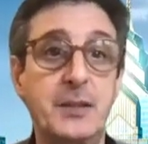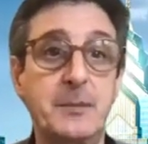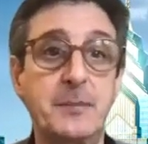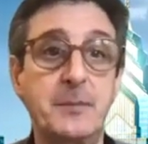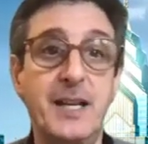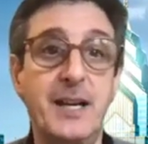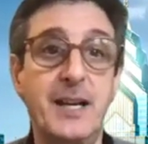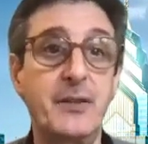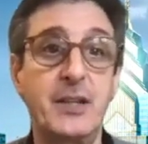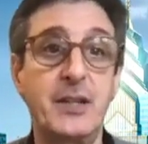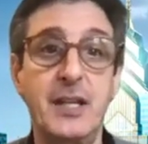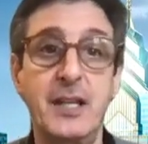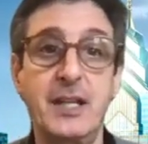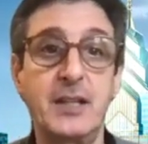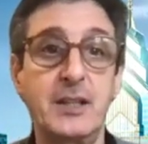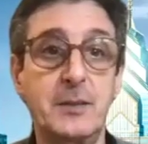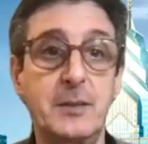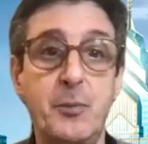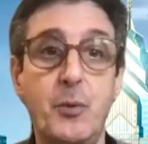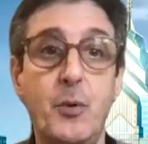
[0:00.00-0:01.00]
But everything
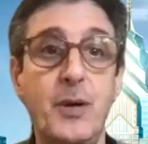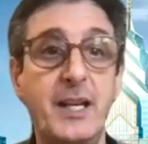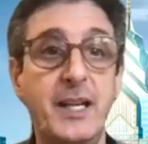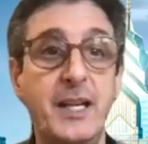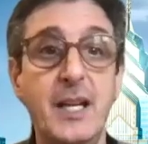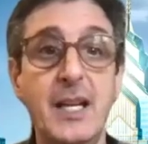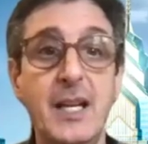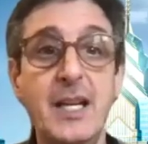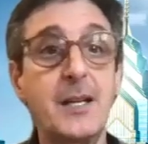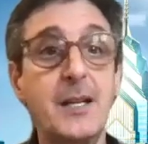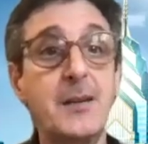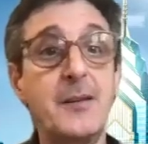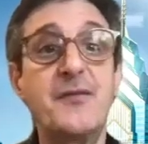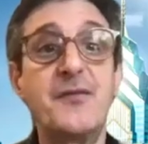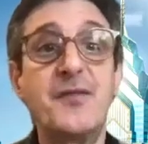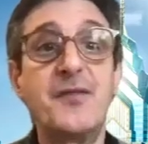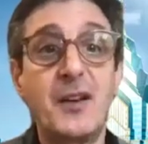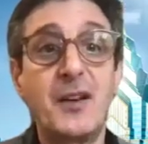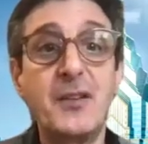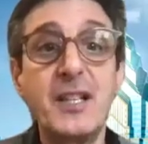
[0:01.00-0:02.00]
is pointing
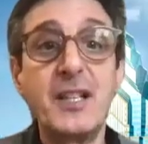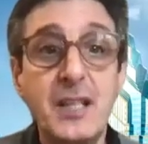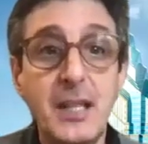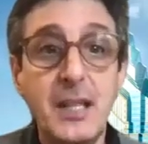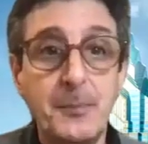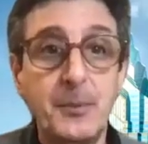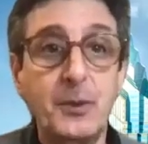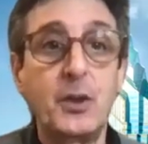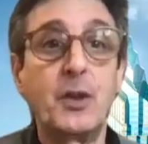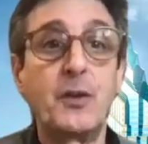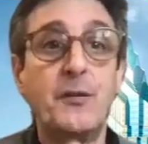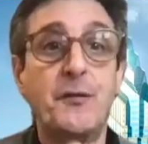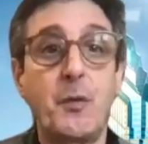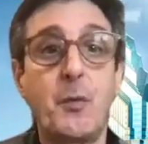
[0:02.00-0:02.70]
very typical for